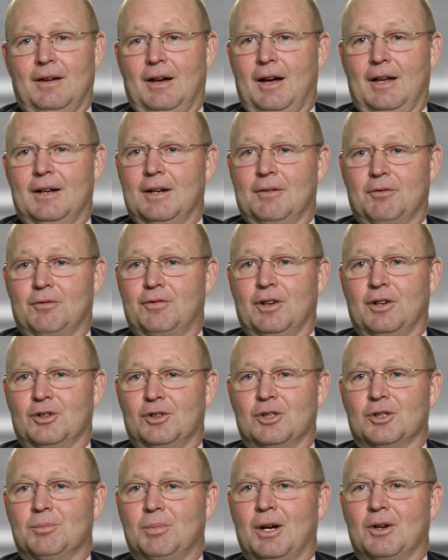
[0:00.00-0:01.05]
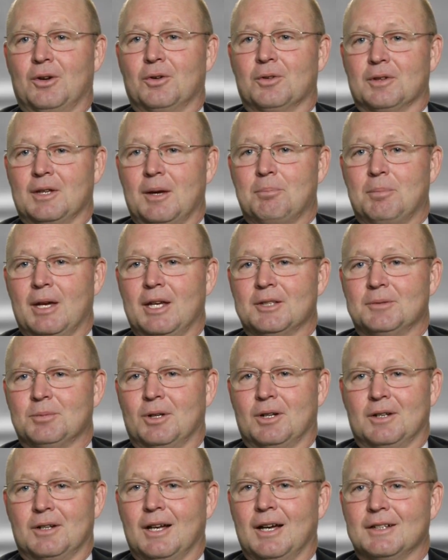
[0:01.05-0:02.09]
I never felt good about going in that
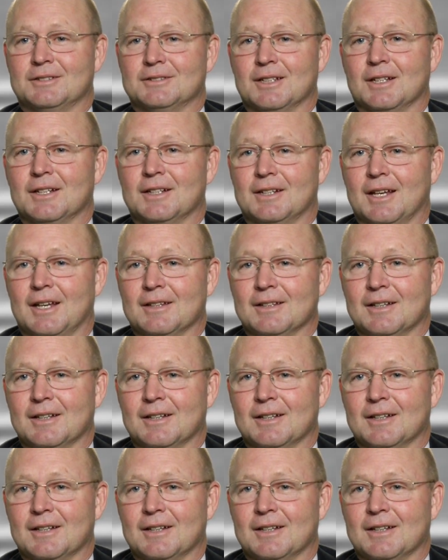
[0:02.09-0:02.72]
basement on a nice sunny day,